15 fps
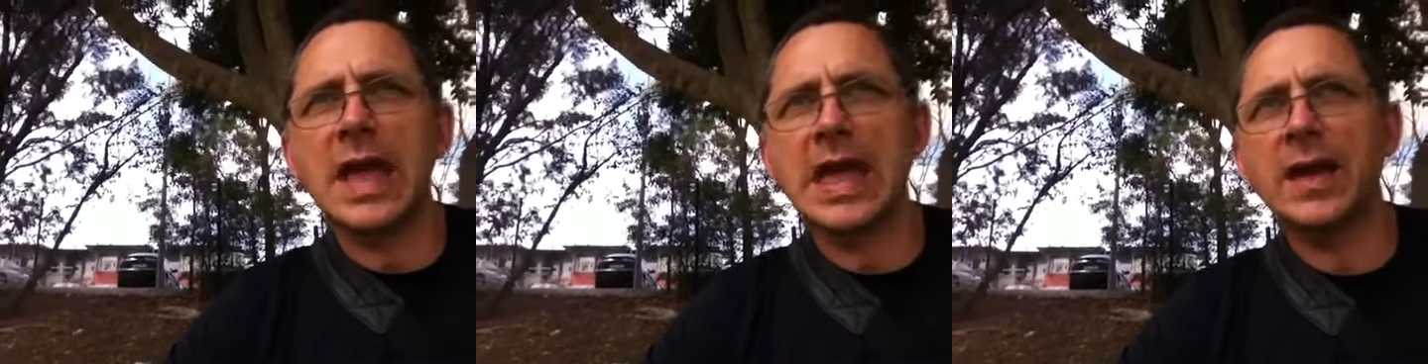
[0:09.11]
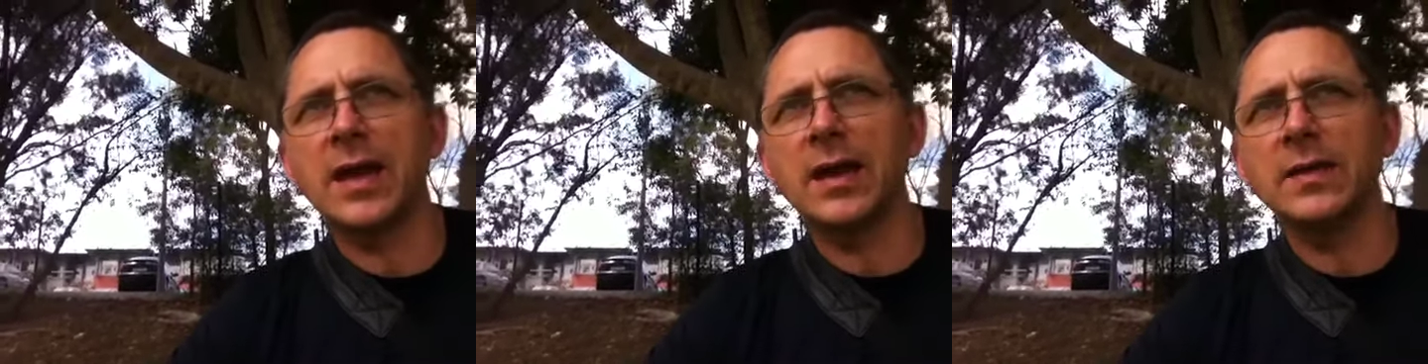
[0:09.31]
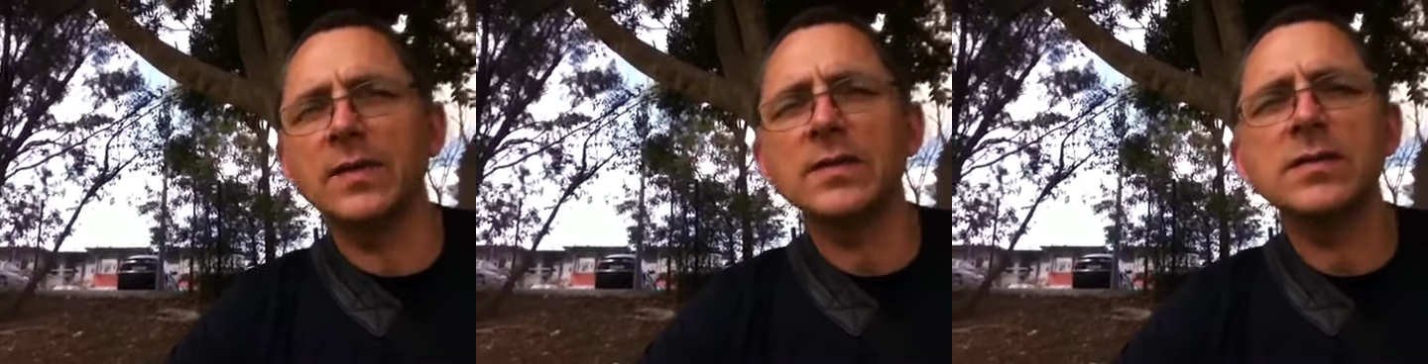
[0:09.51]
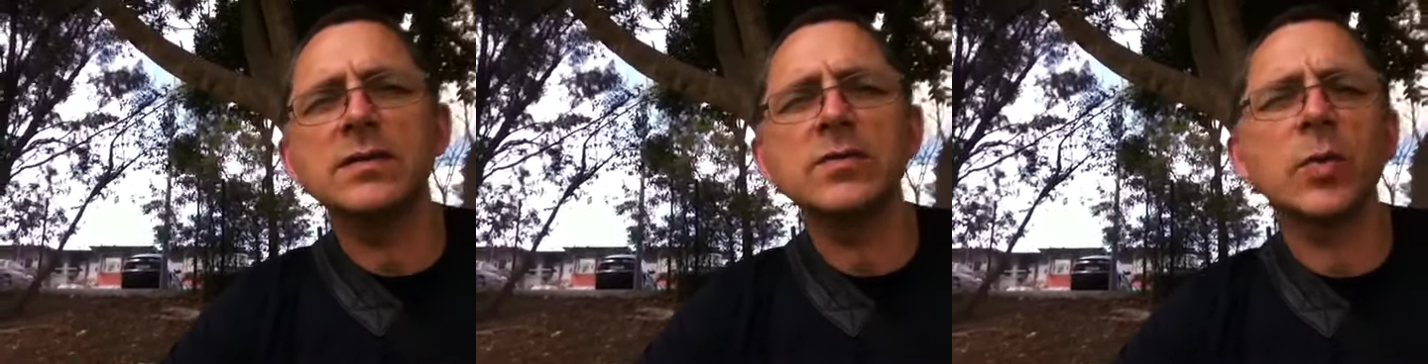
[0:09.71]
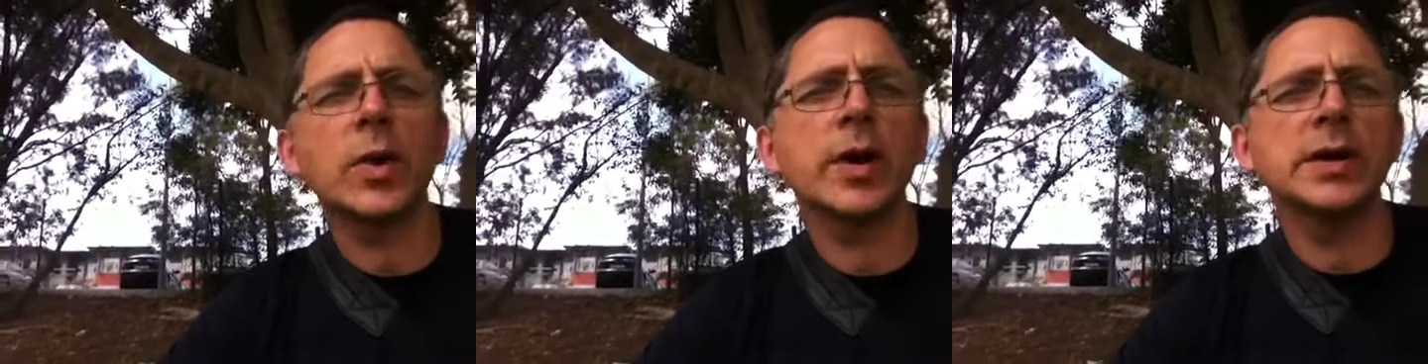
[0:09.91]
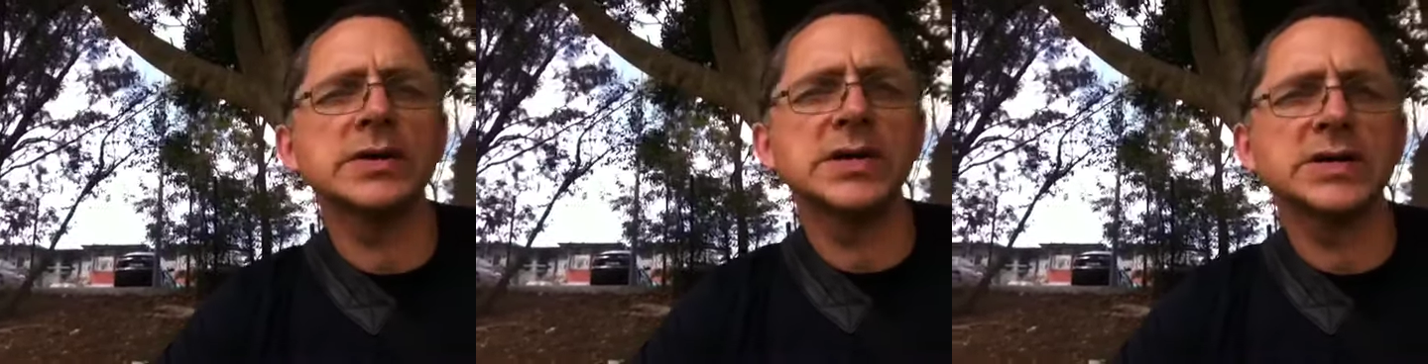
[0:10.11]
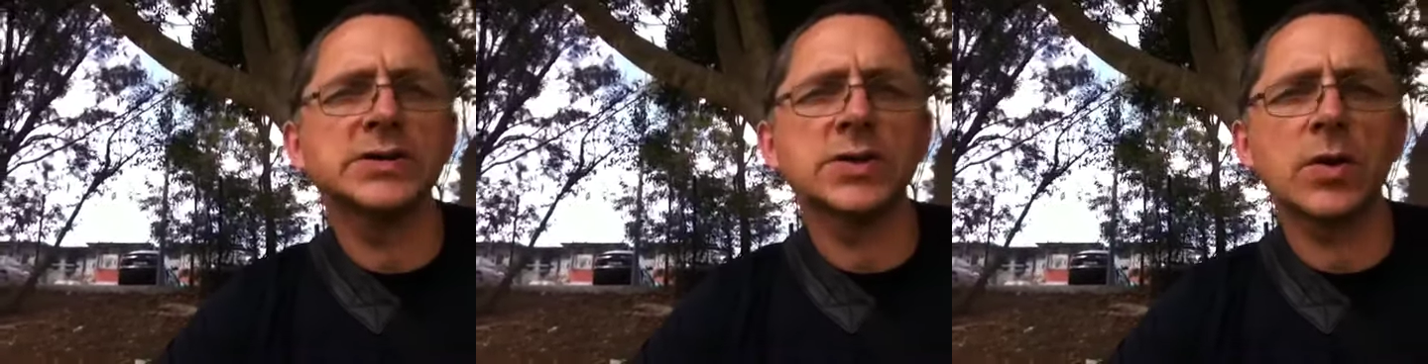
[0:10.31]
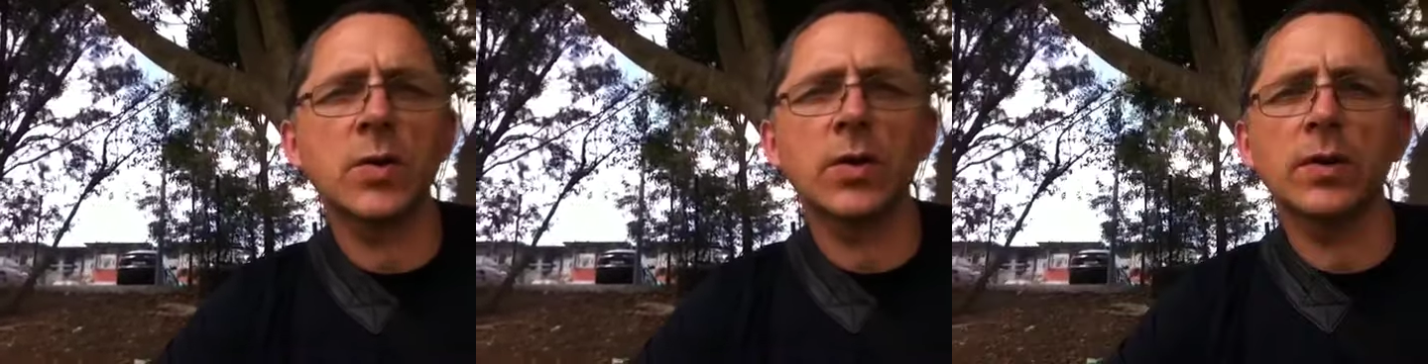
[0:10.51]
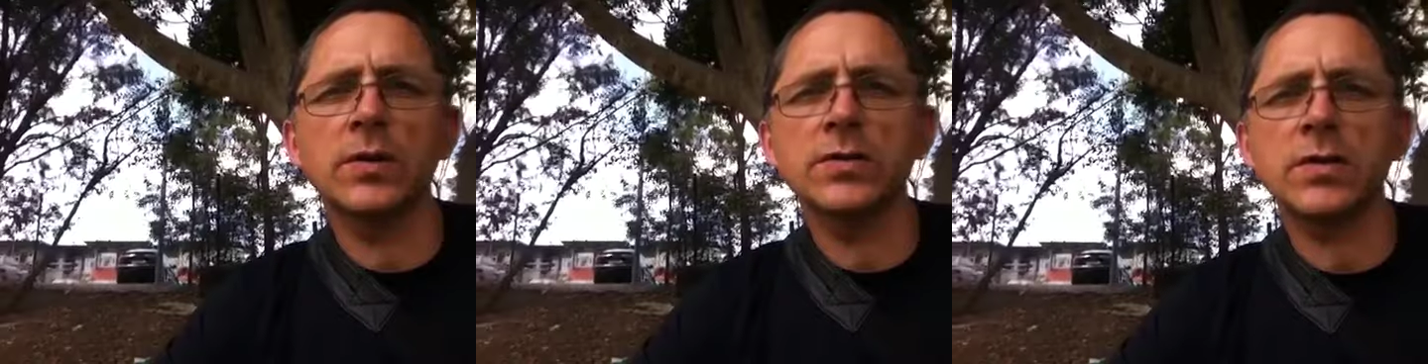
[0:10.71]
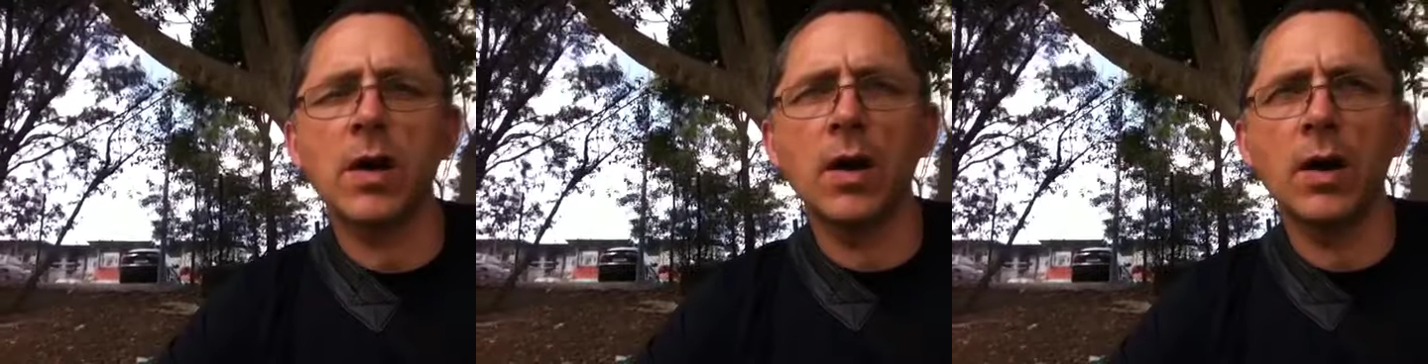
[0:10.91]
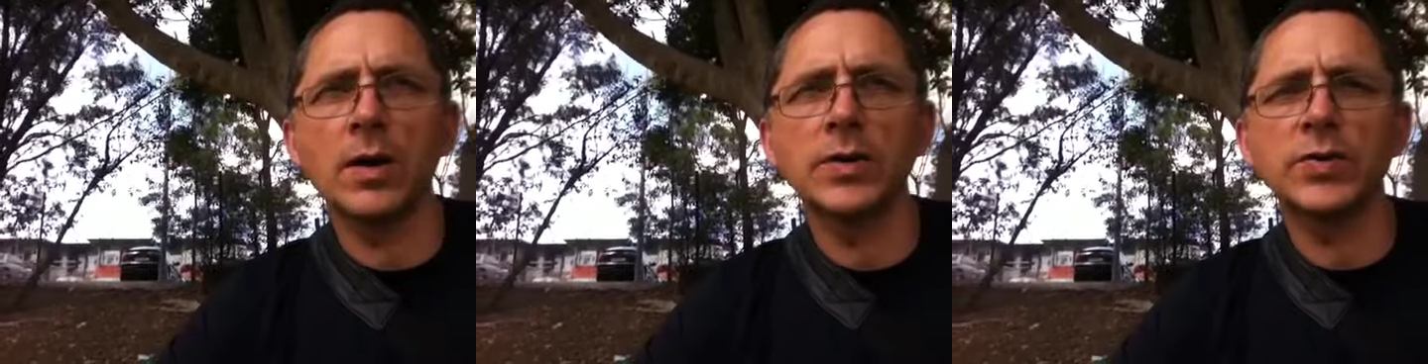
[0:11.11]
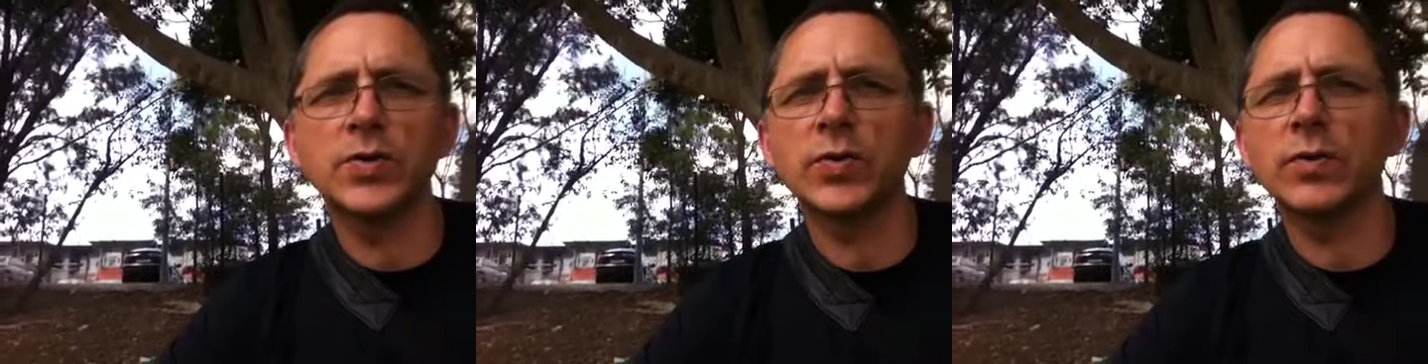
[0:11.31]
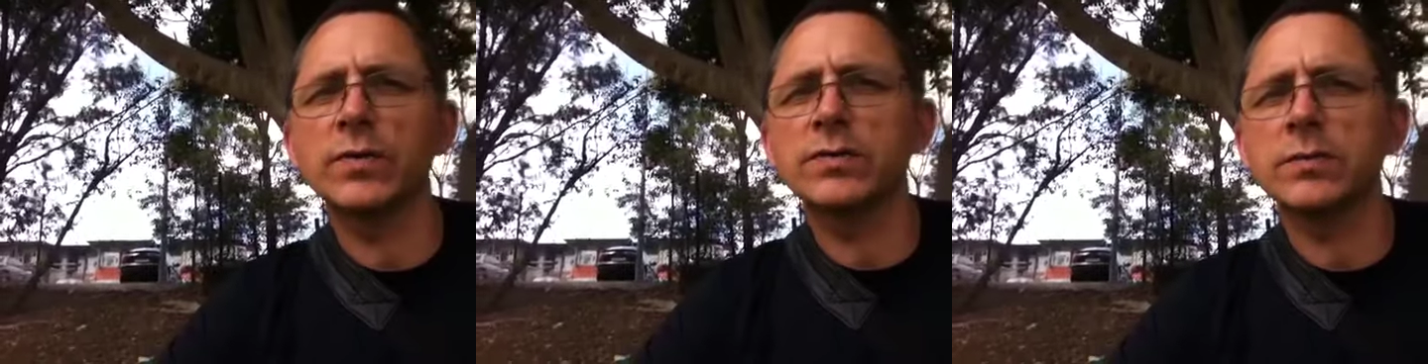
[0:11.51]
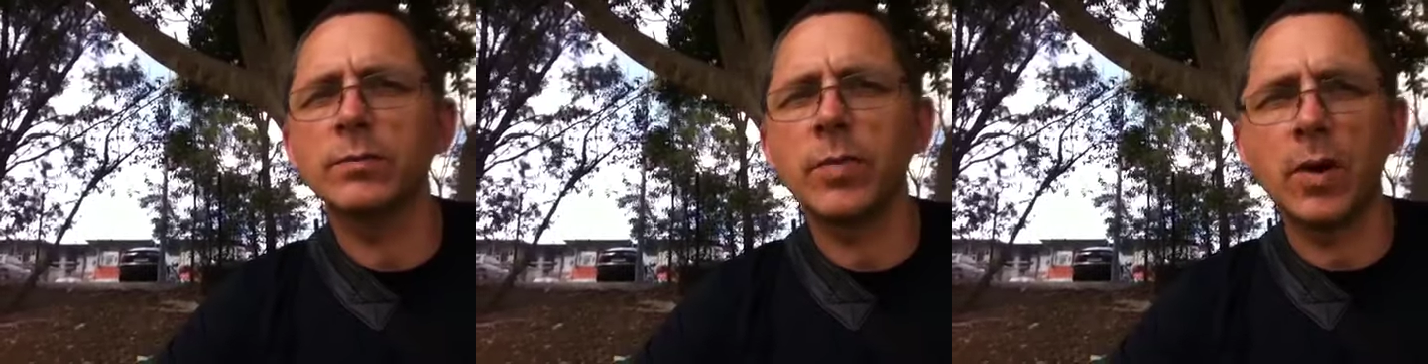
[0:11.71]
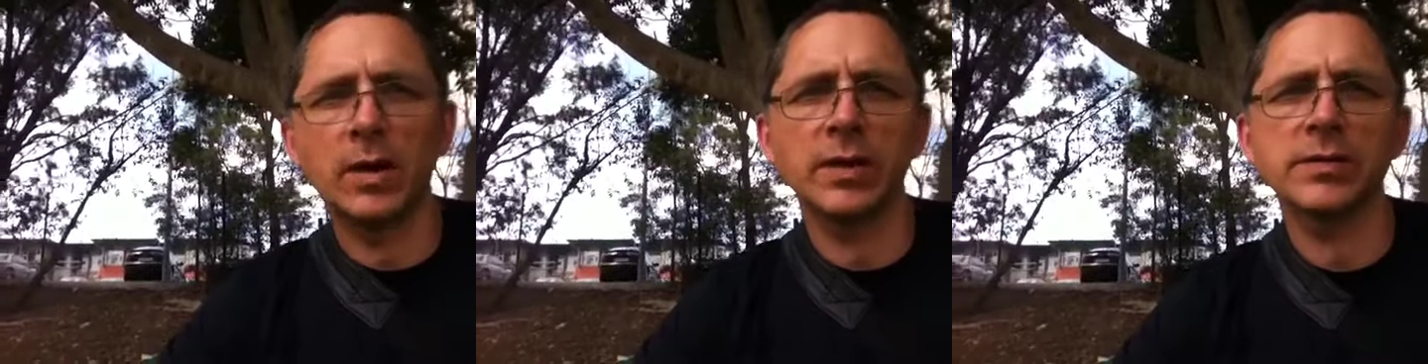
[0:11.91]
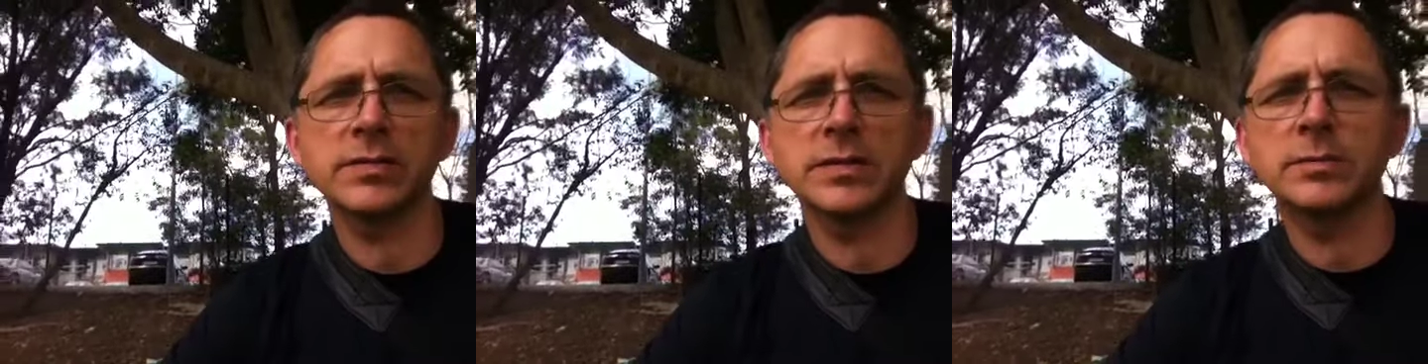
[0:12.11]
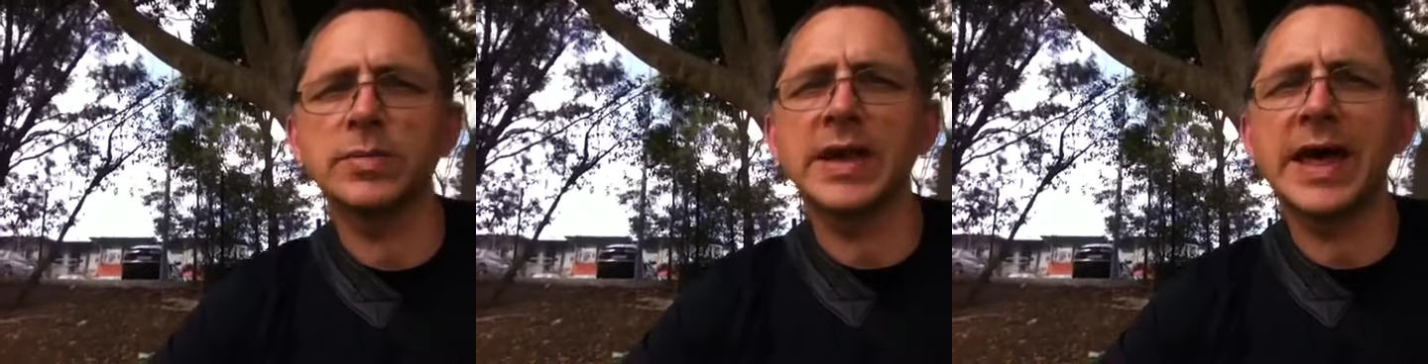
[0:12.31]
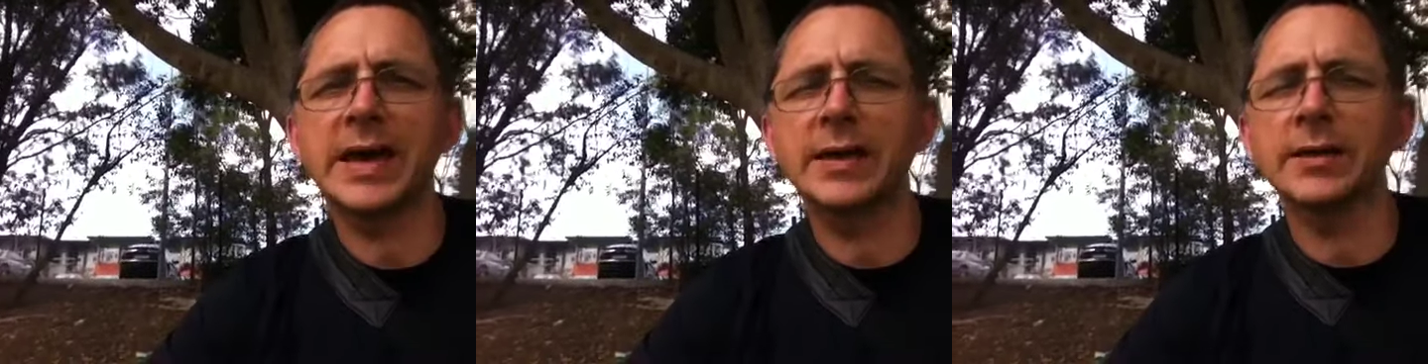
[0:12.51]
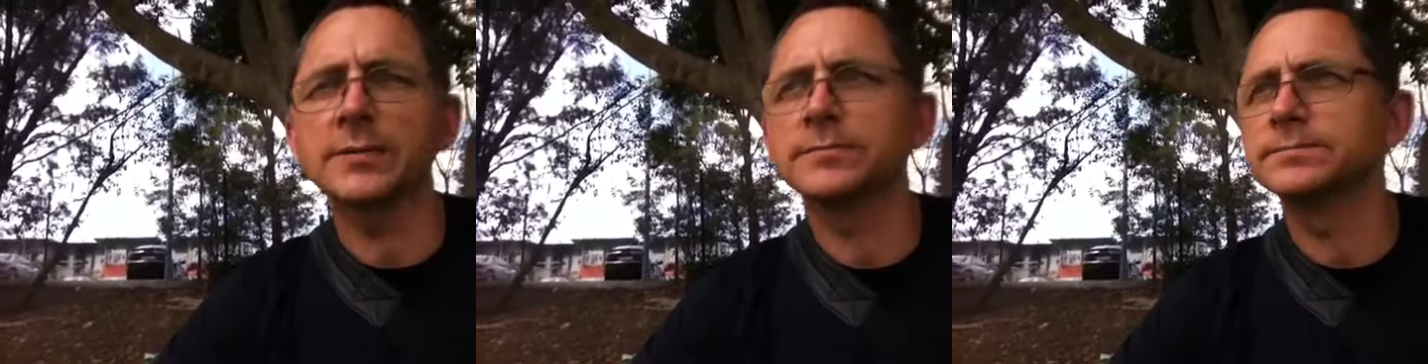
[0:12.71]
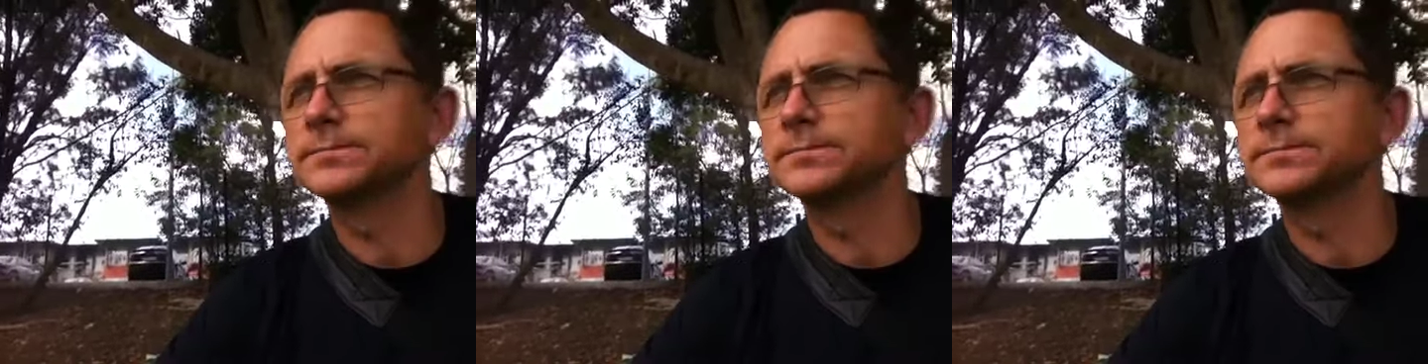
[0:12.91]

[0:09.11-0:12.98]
and this is where I teach a course on tourism policy and planning.